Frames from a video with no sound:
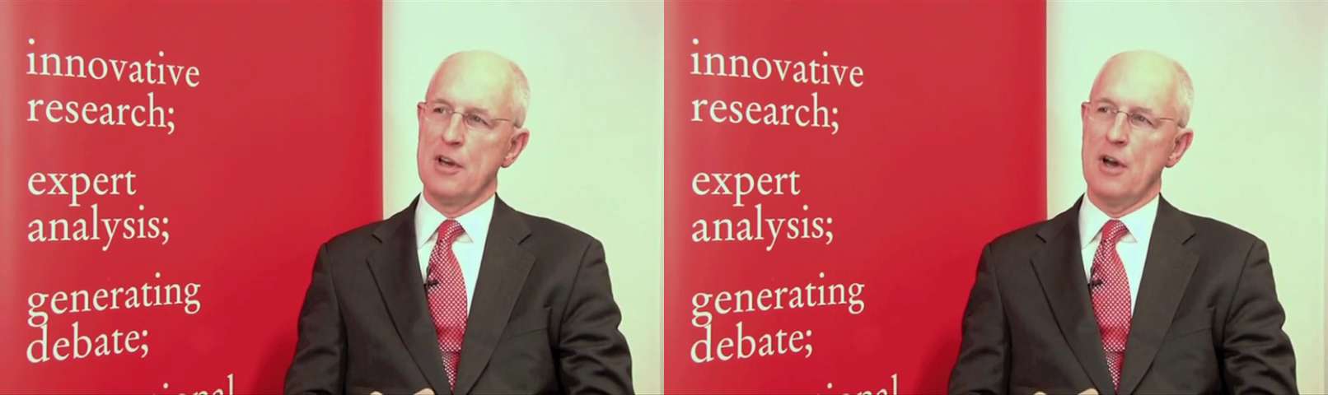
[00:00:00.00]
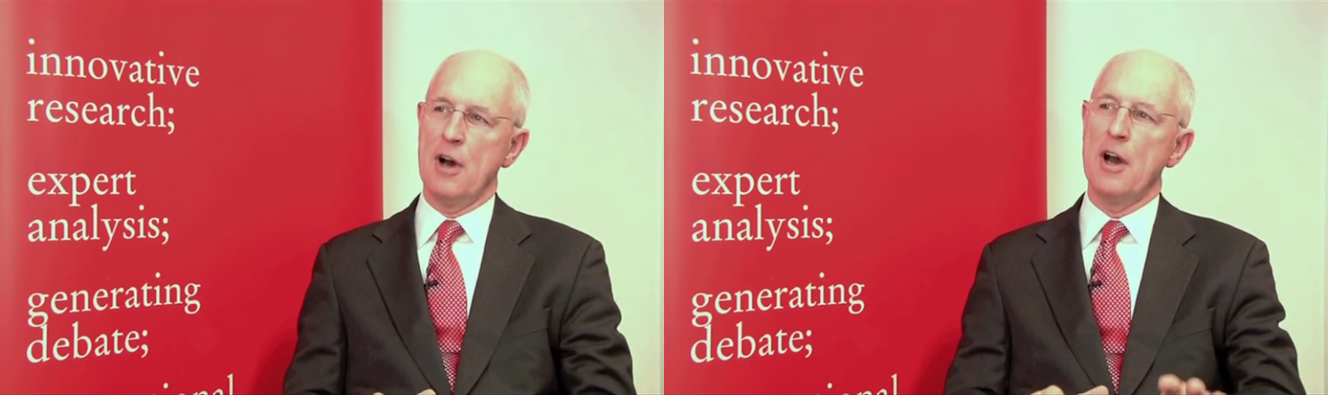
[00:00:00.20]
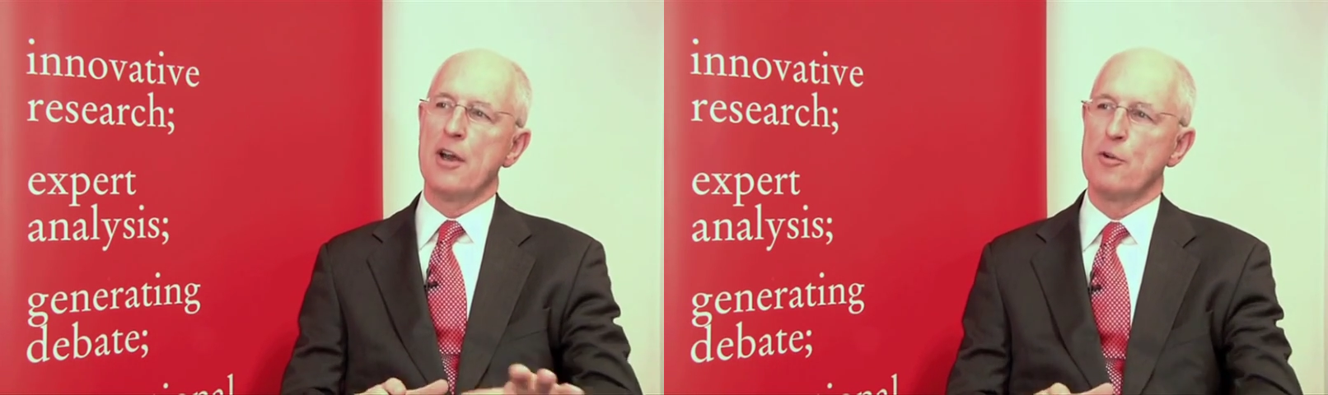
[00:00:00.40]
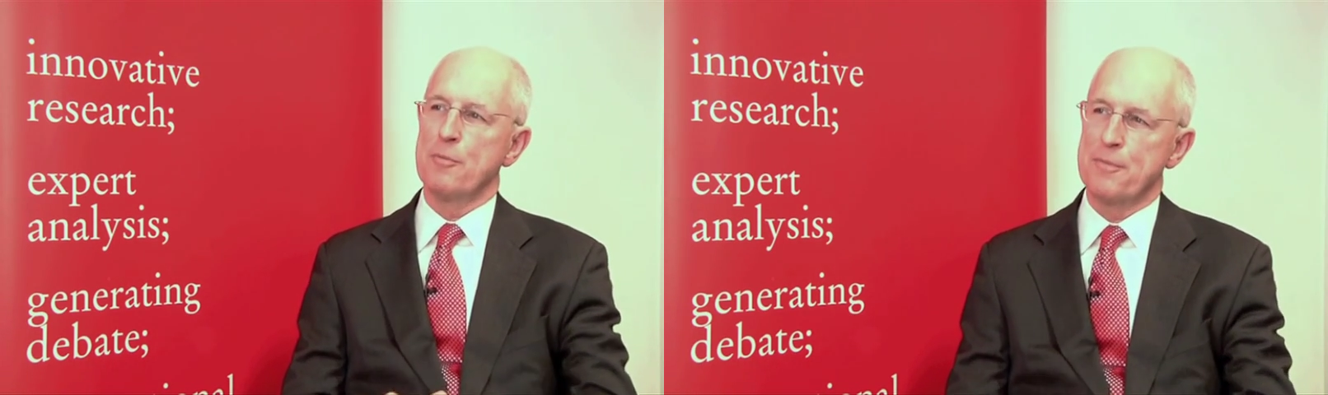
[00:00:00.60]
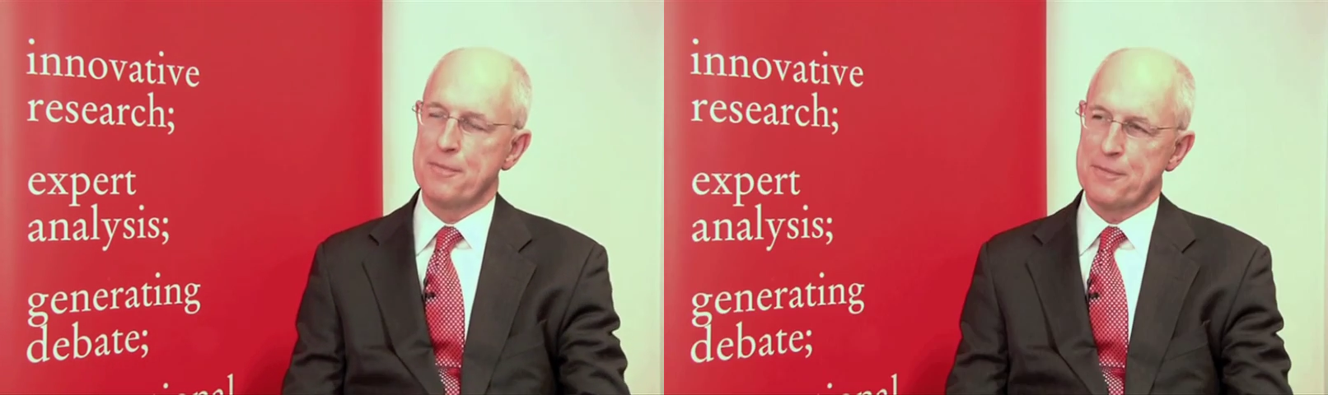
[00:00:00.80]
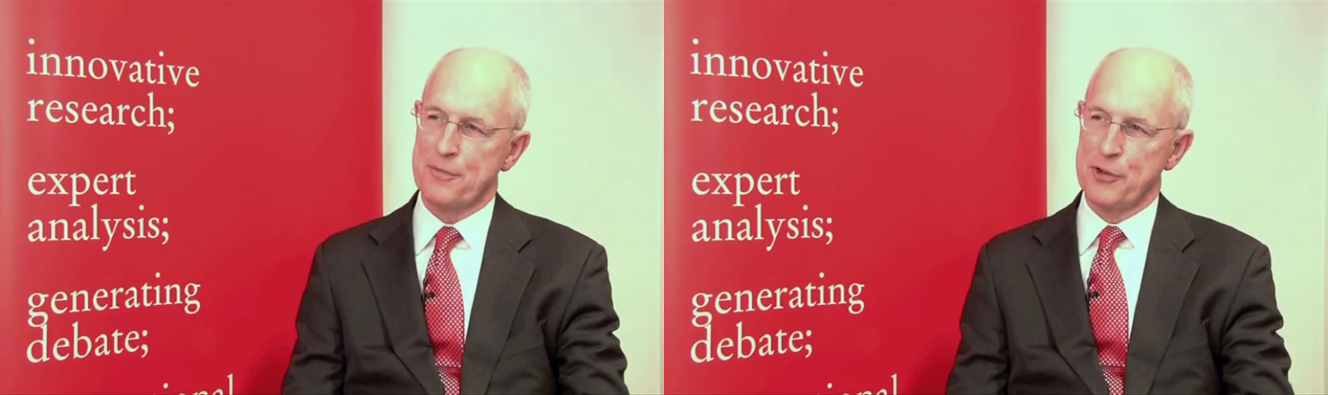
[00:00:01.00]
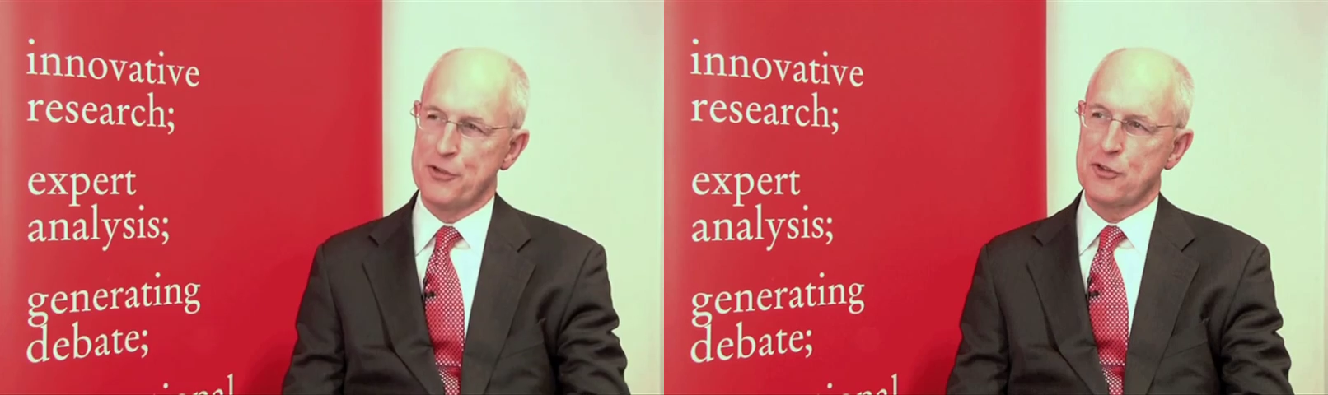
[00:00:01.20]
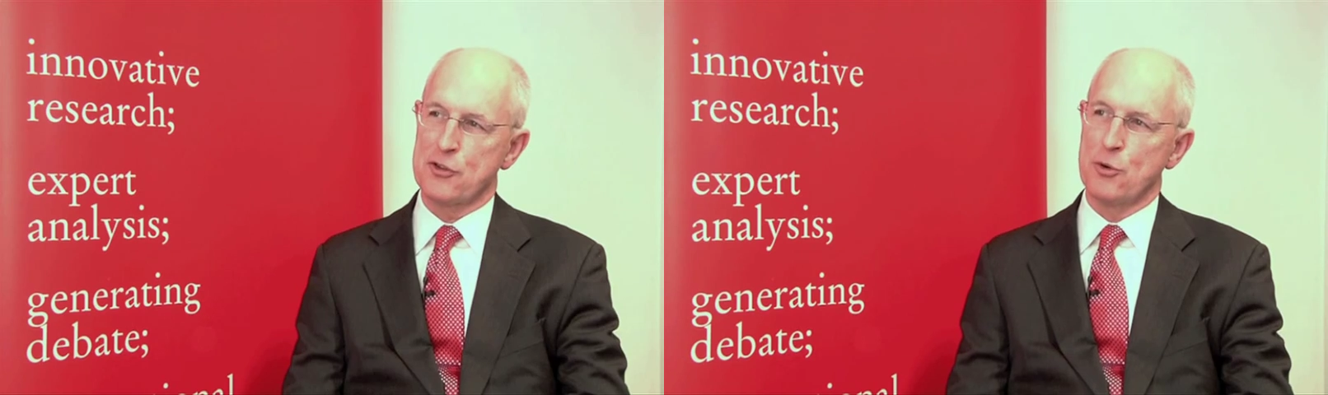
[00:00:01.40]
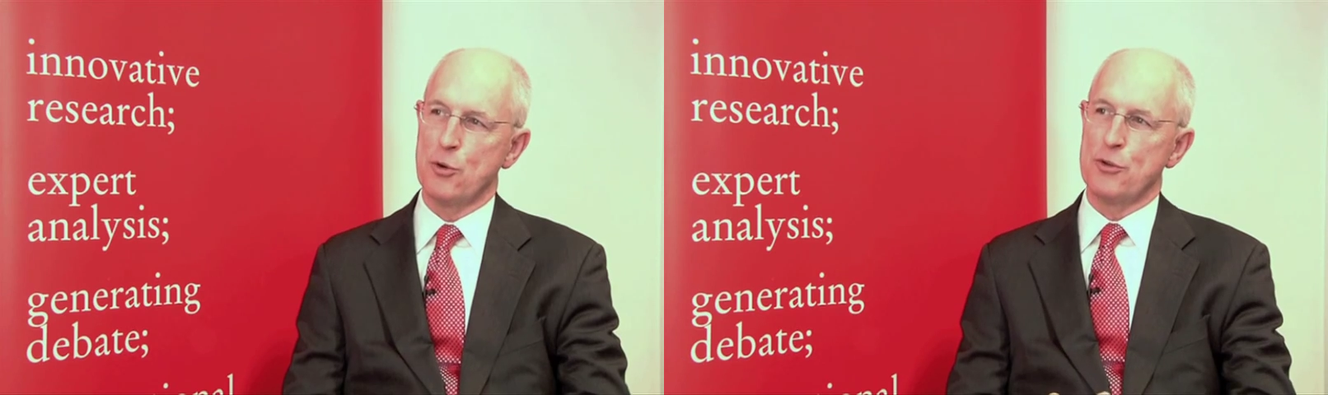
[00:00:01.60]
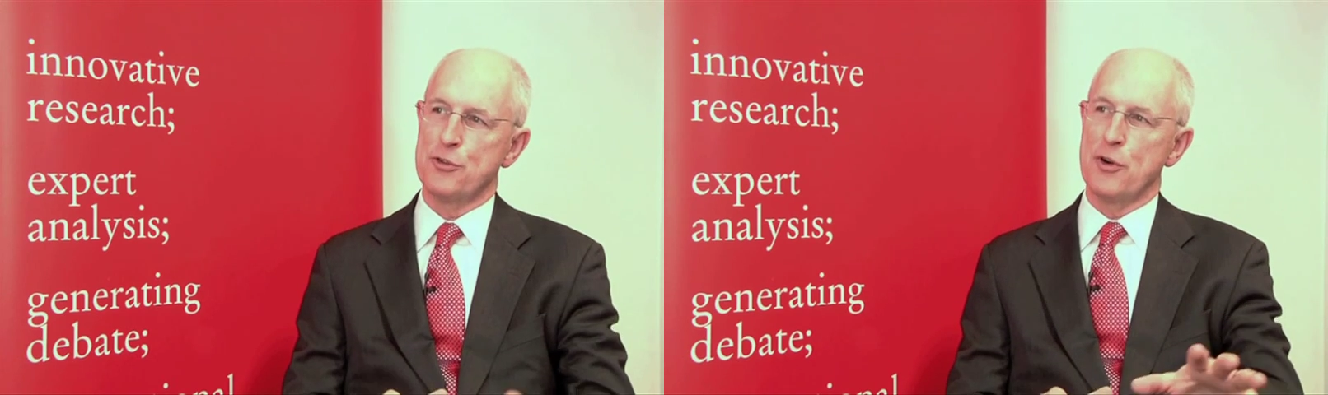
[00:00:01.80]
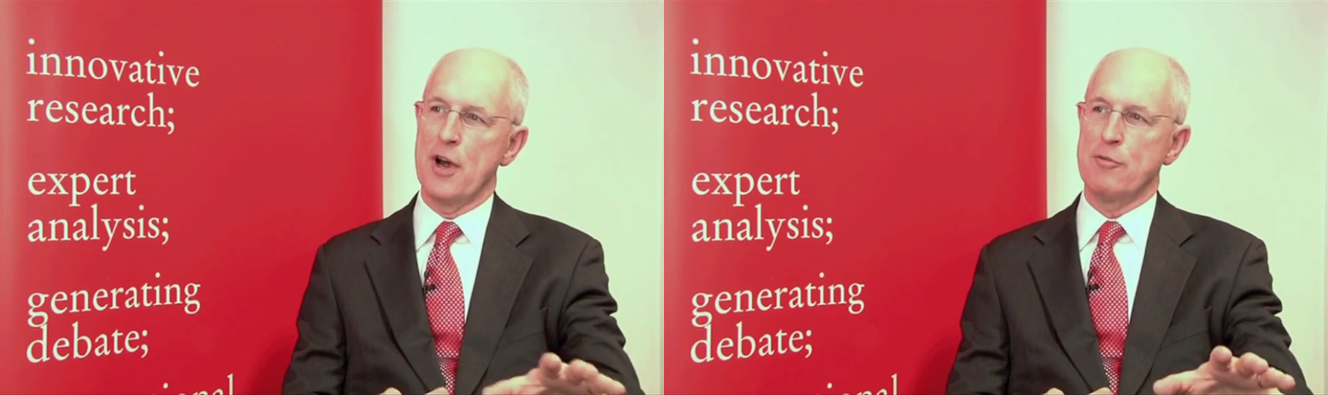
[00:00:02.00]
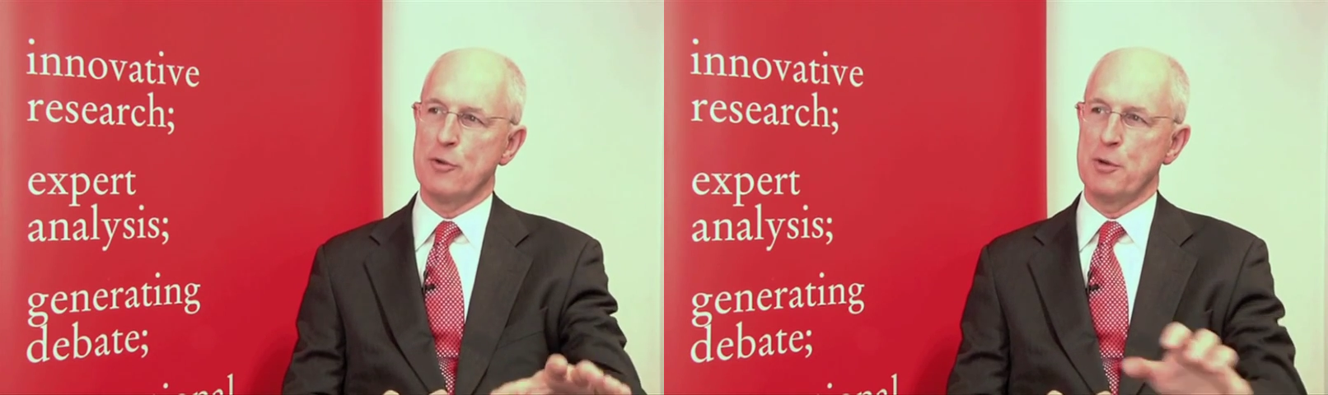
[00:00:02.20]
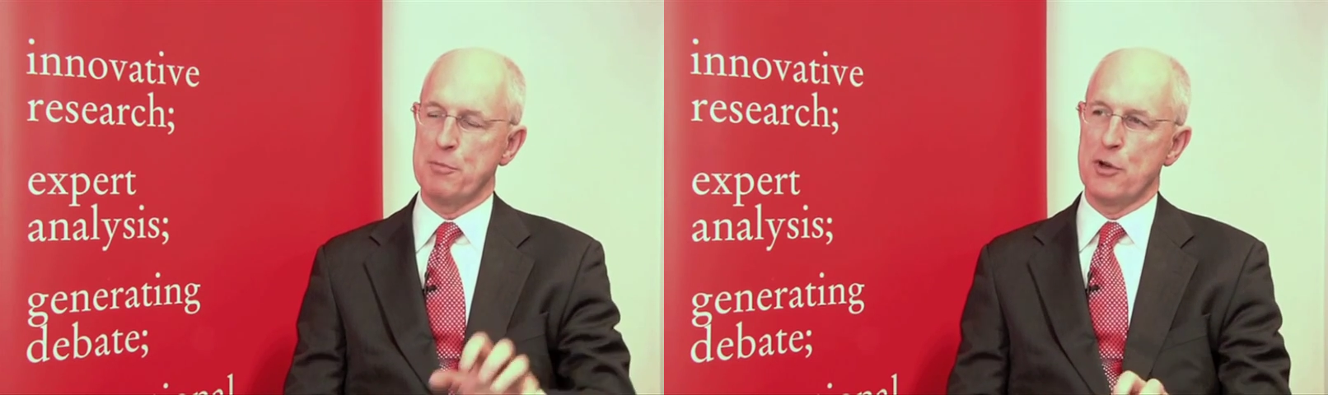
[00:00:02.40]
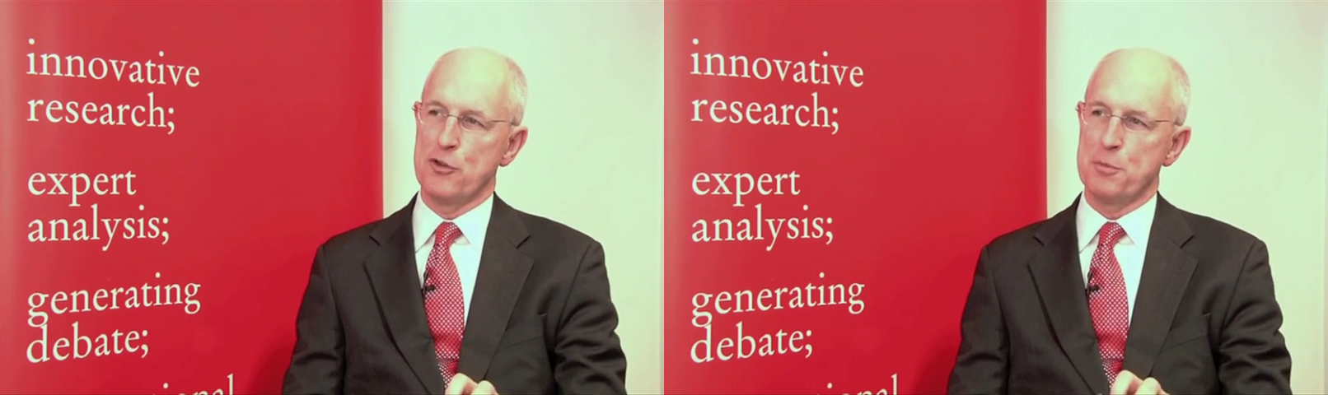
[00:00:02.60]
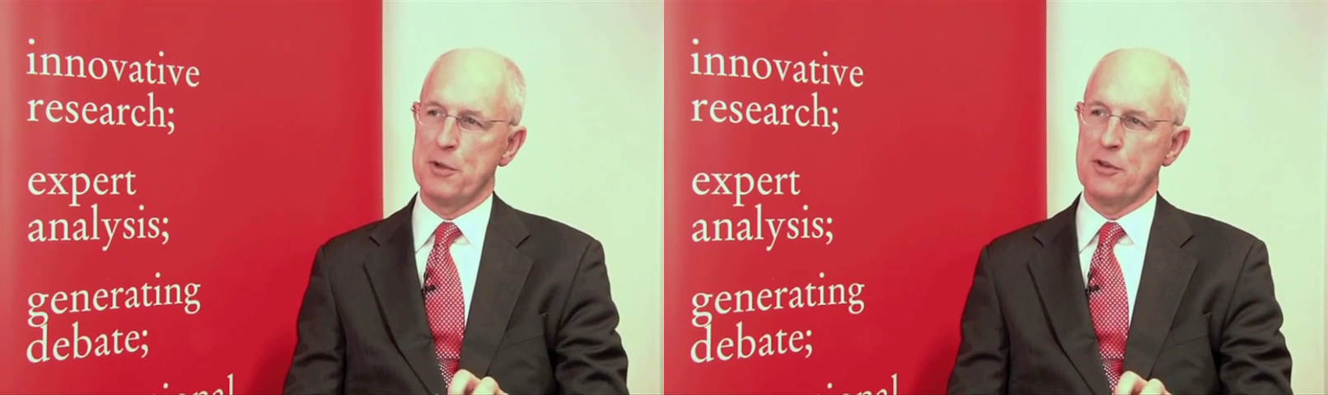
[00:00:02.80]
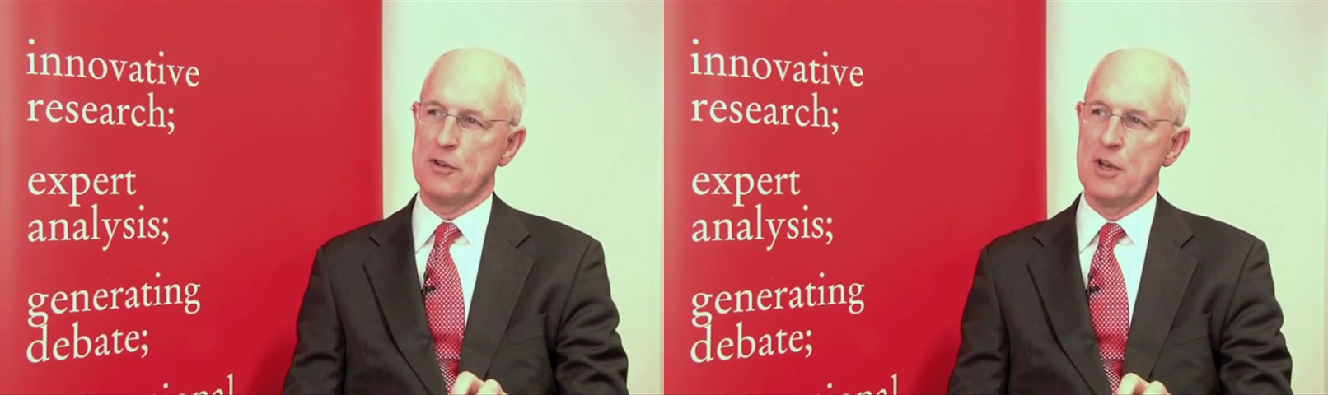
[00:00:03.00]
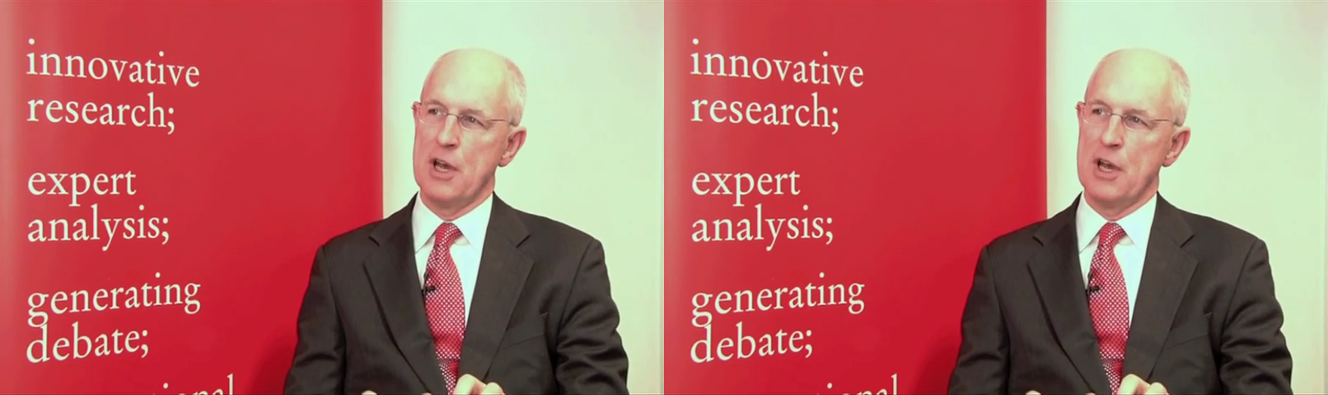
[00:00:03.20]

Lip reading: higher risk scores drive reimbursement.